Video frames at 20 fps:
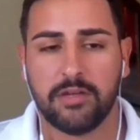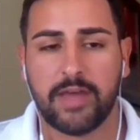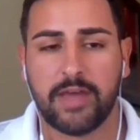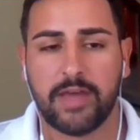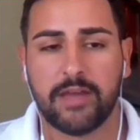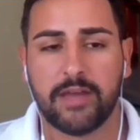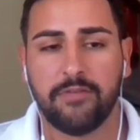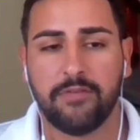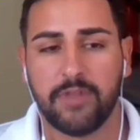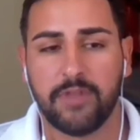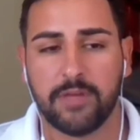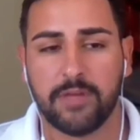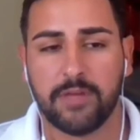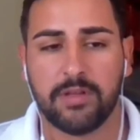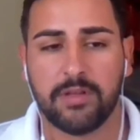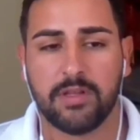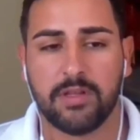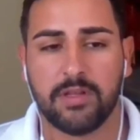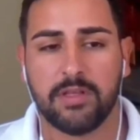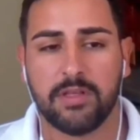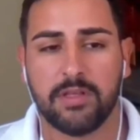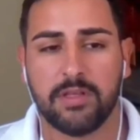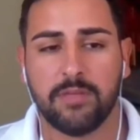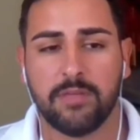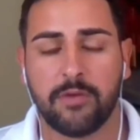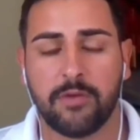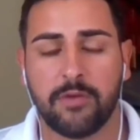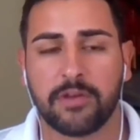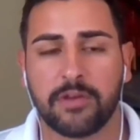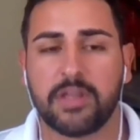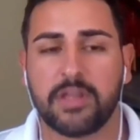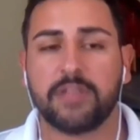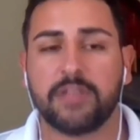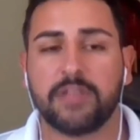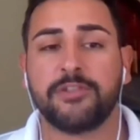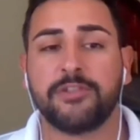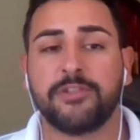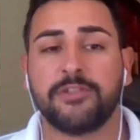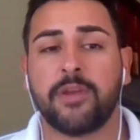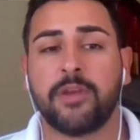affiliate marketing,
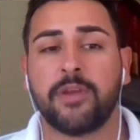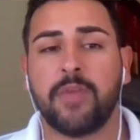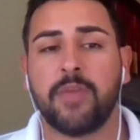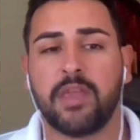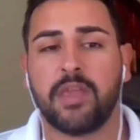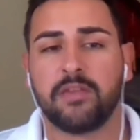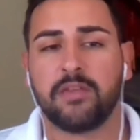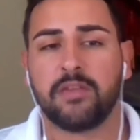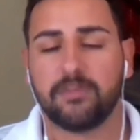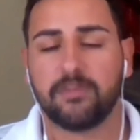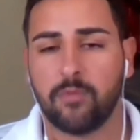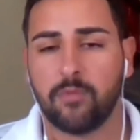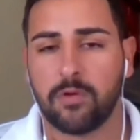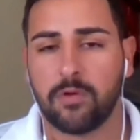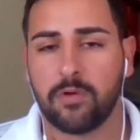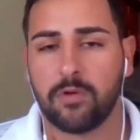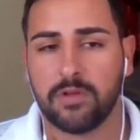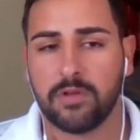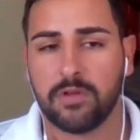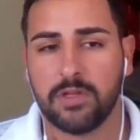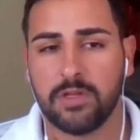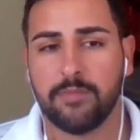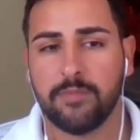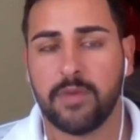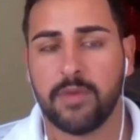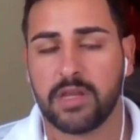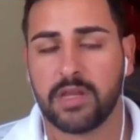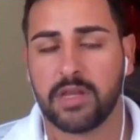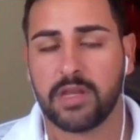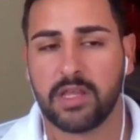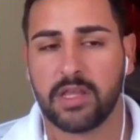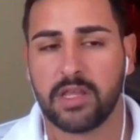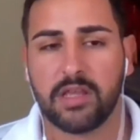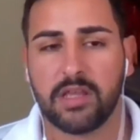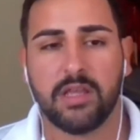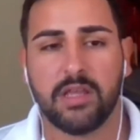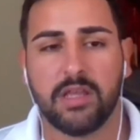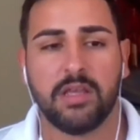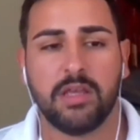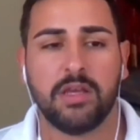started making some more money,
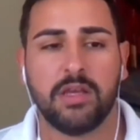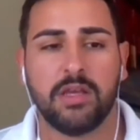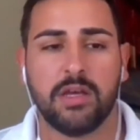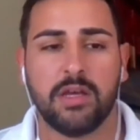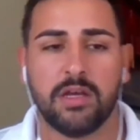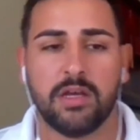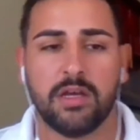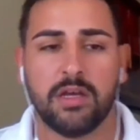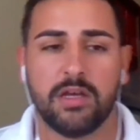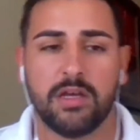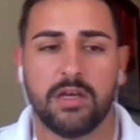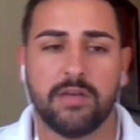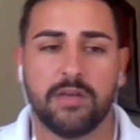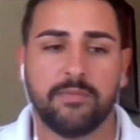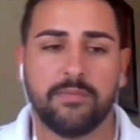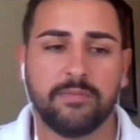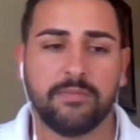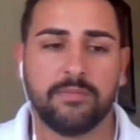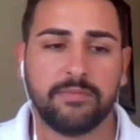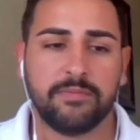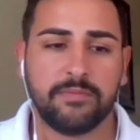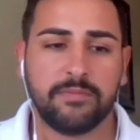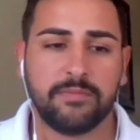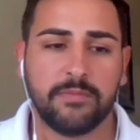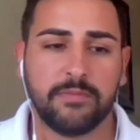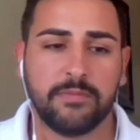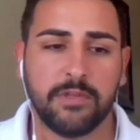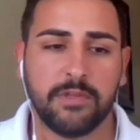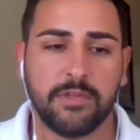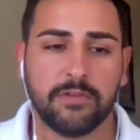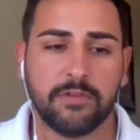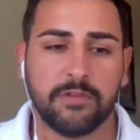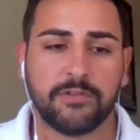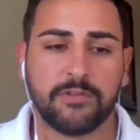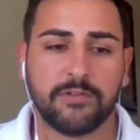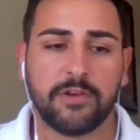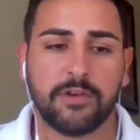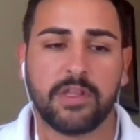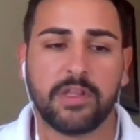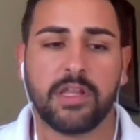
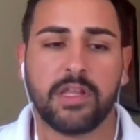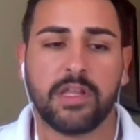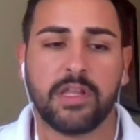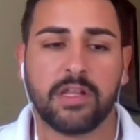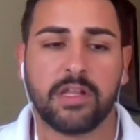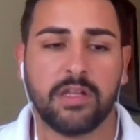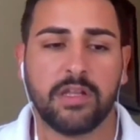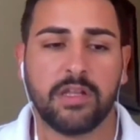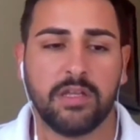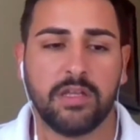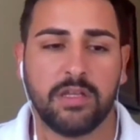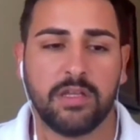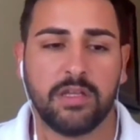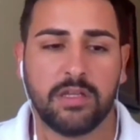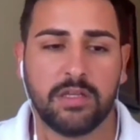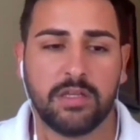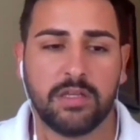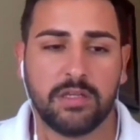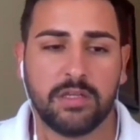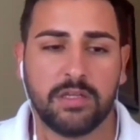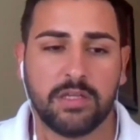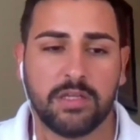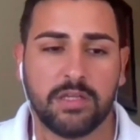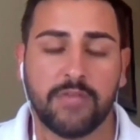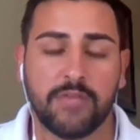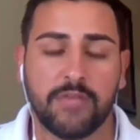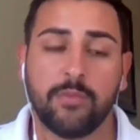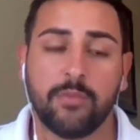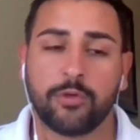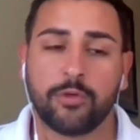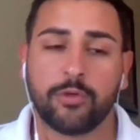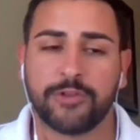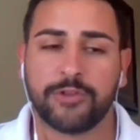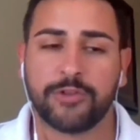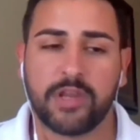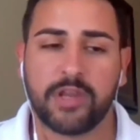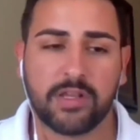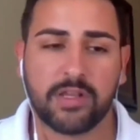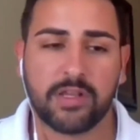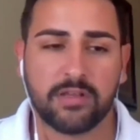started getting even more
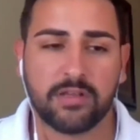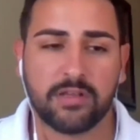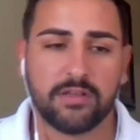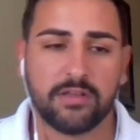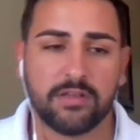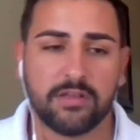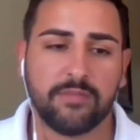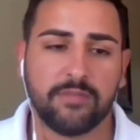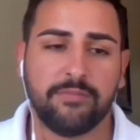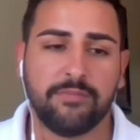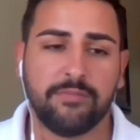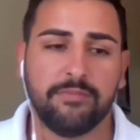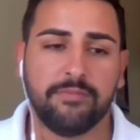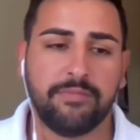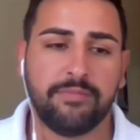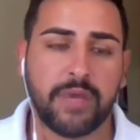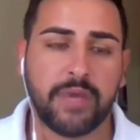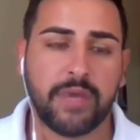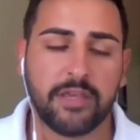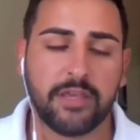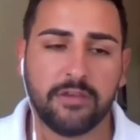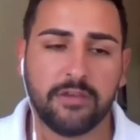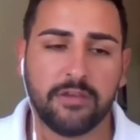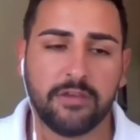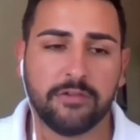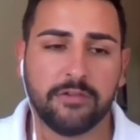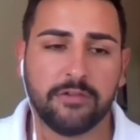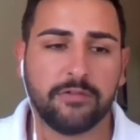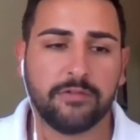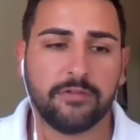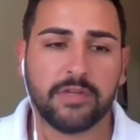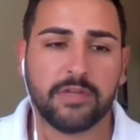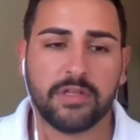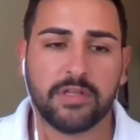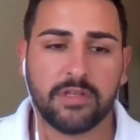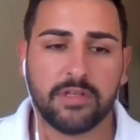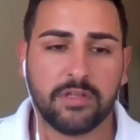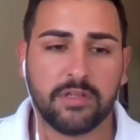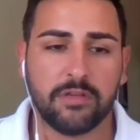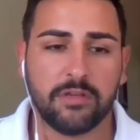training by you
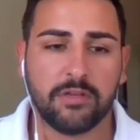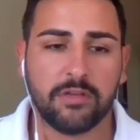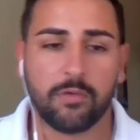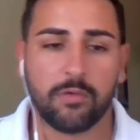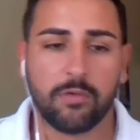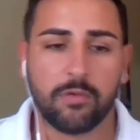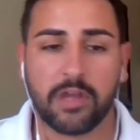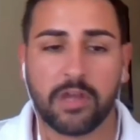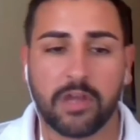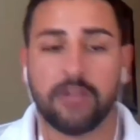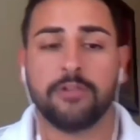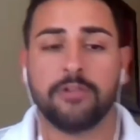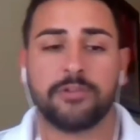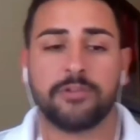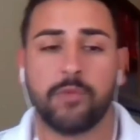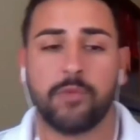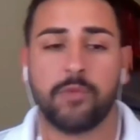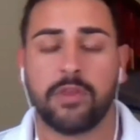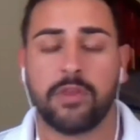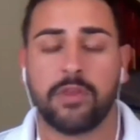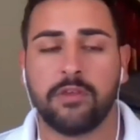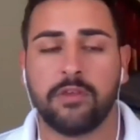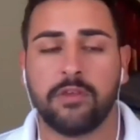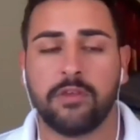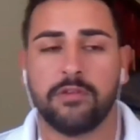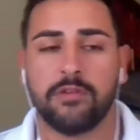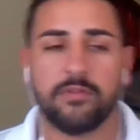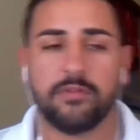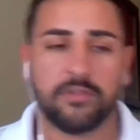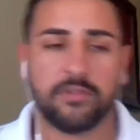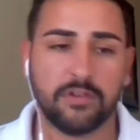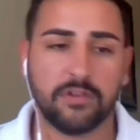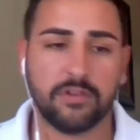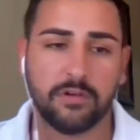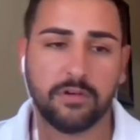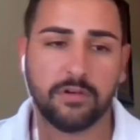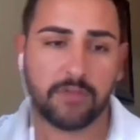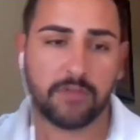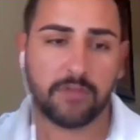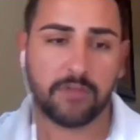and, working closer with you.
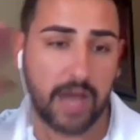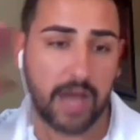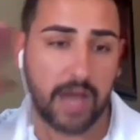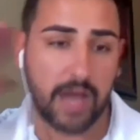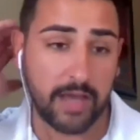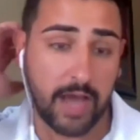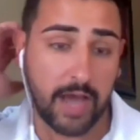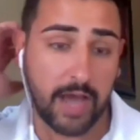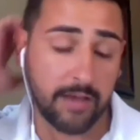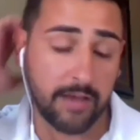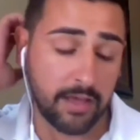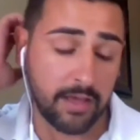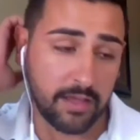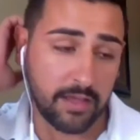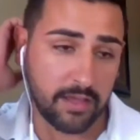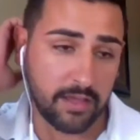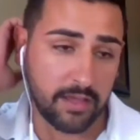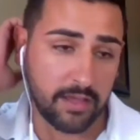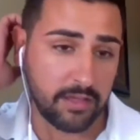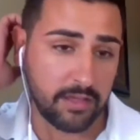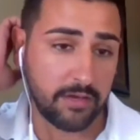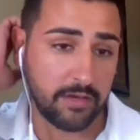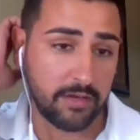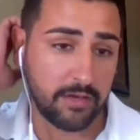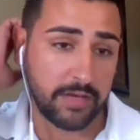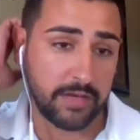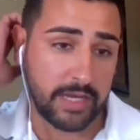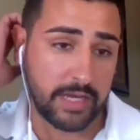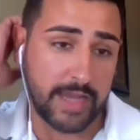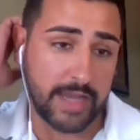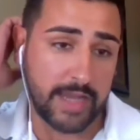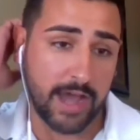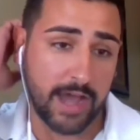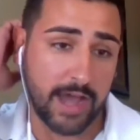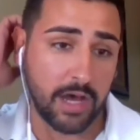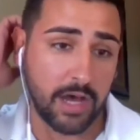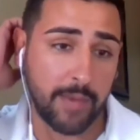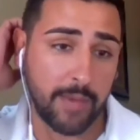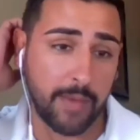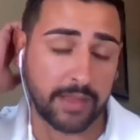So and
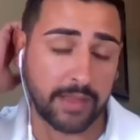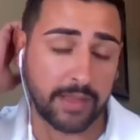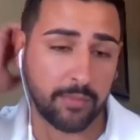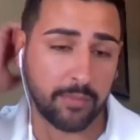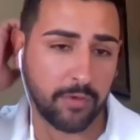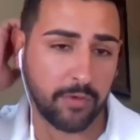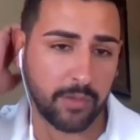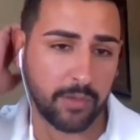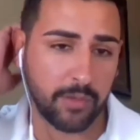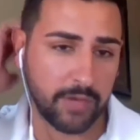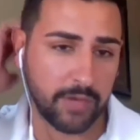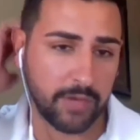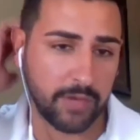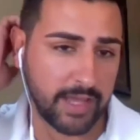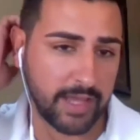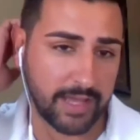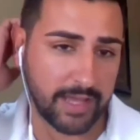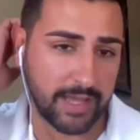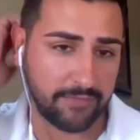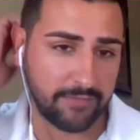now I'm at the point where like